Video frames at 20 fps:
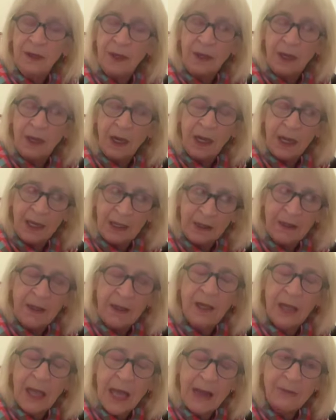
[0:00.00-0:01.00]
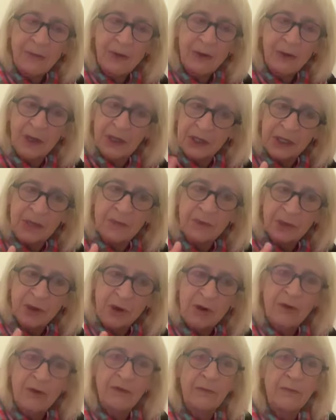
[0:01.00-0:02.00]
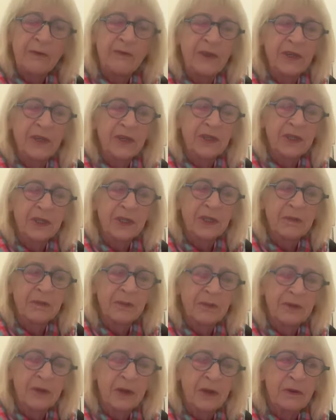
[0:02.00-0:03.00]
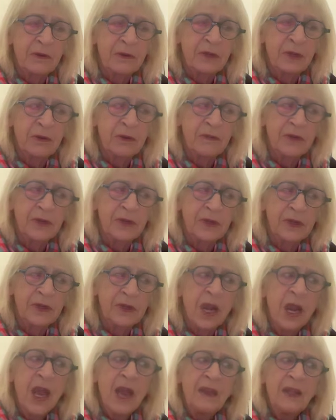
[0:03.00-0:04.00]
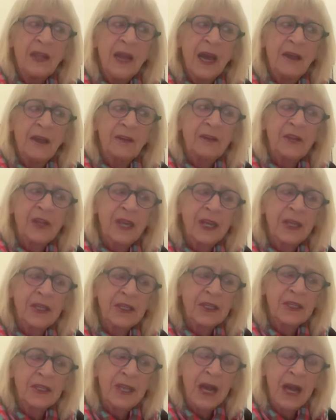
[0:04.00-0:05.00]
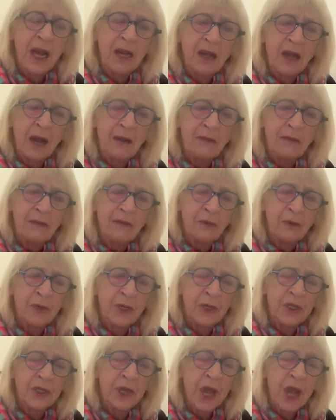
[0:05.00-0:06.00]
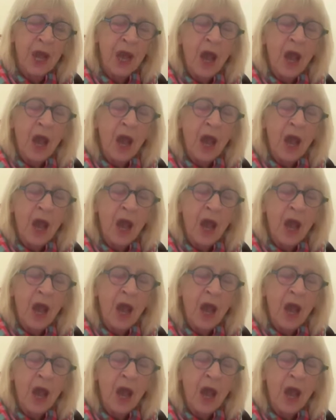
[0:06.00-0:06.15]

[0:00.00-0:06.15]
I had a camera, a cinematographer, professional cinematographer do. The other thing is the archival footage.